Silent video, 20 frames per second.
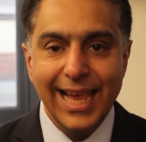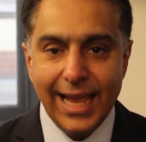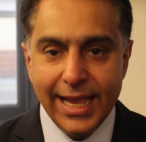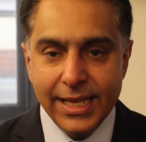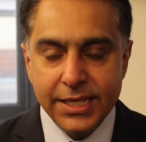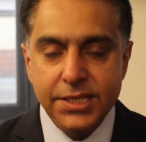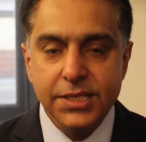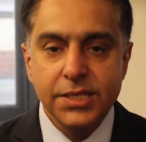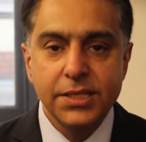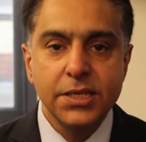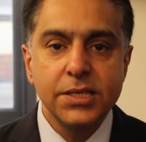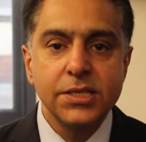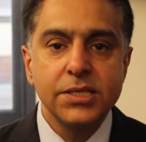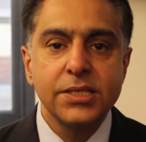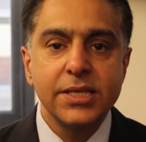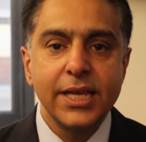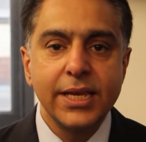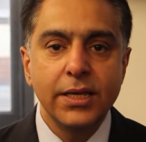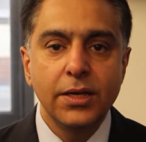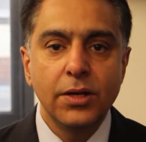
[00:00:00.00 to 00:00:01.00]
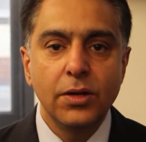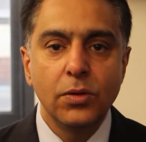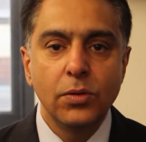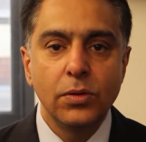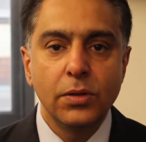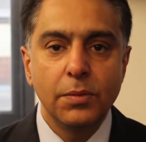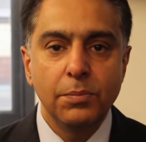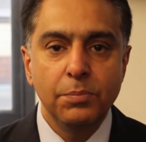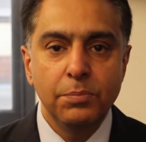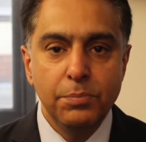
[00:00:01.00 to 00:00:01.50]
It's the
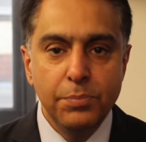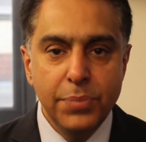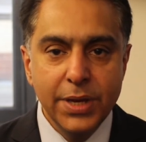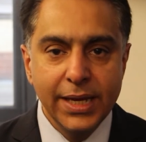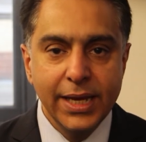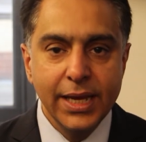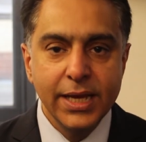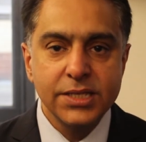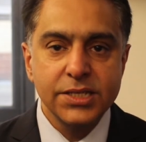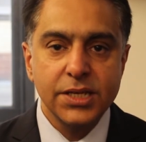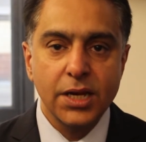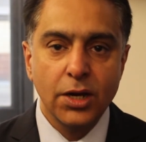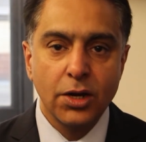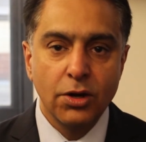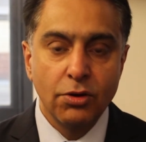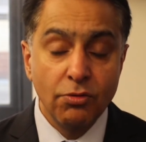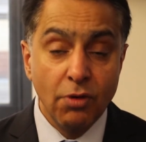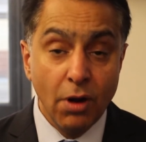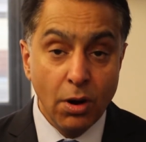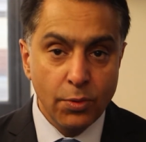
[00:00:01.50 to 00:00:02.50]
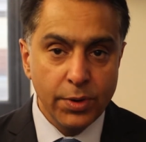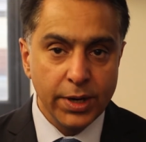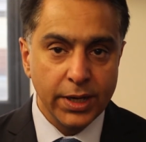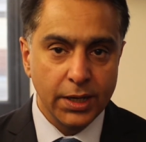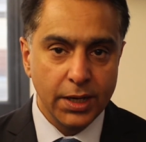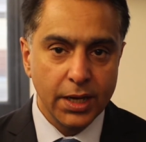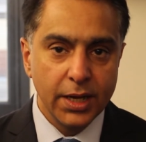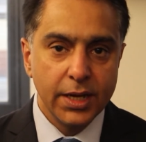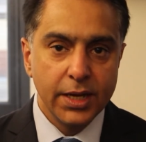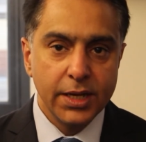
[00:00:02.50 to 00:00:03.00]
single biggest
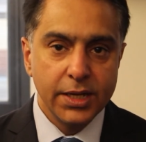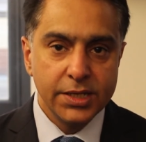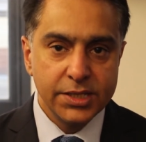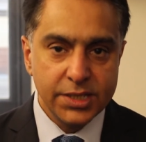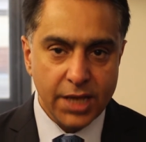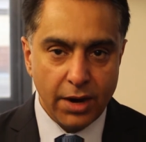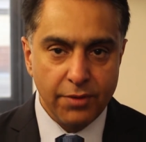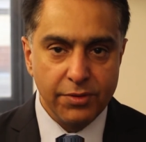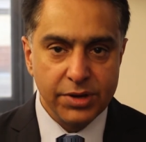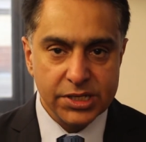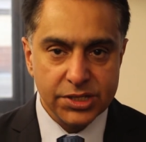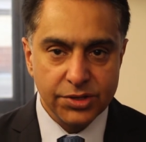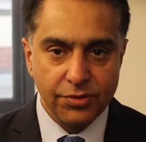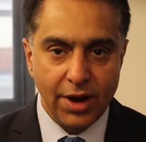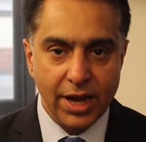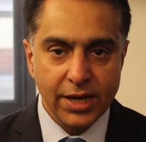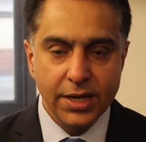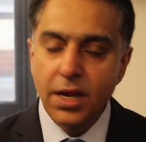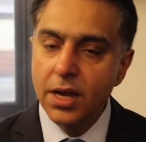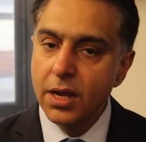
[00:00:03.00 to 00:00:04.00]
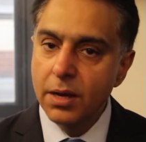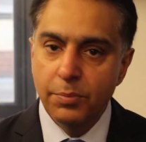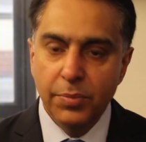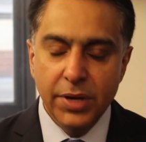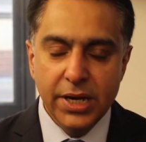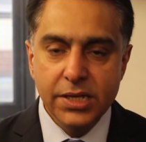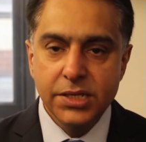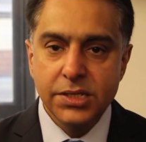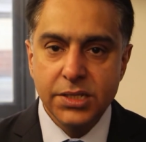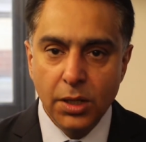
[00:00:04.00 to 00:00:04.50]
growing terrorist threat,
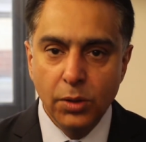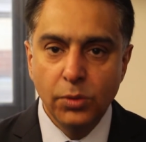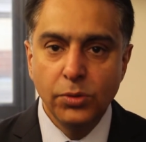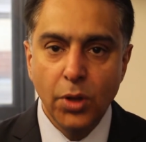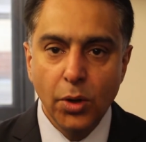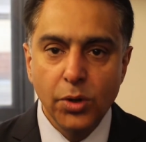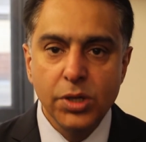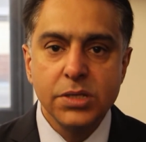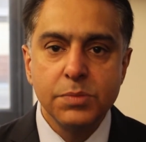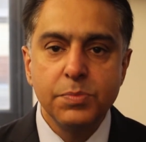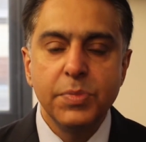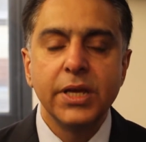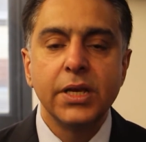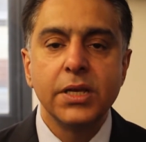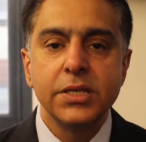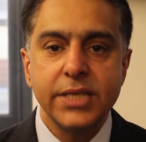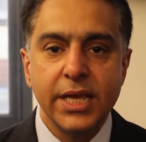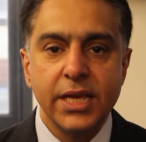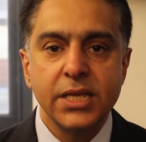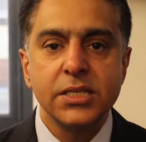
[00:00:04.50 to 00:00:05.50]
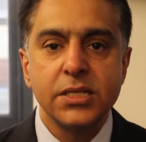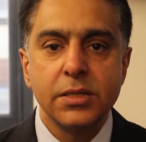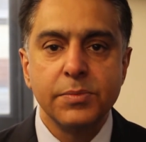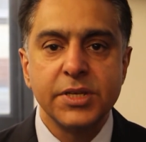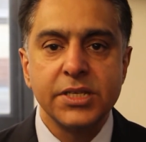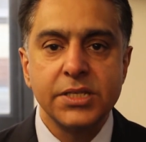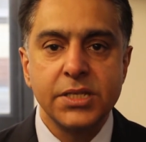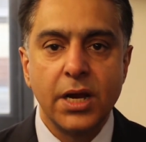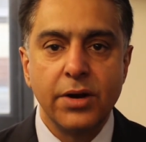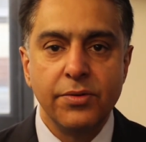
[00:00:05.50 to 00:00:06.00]
but it's still not as big as
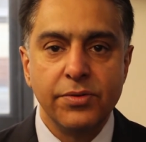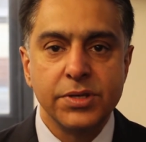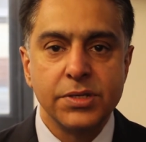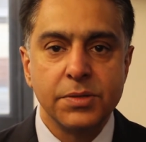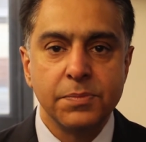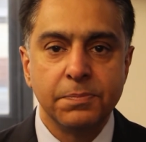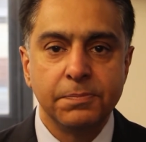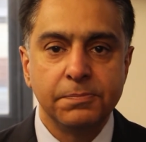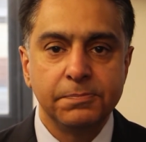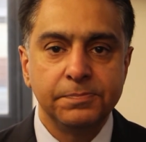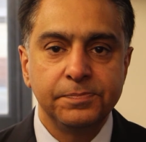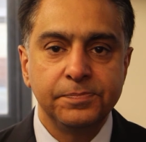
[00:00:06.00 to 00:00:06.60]
Islamist terrorism.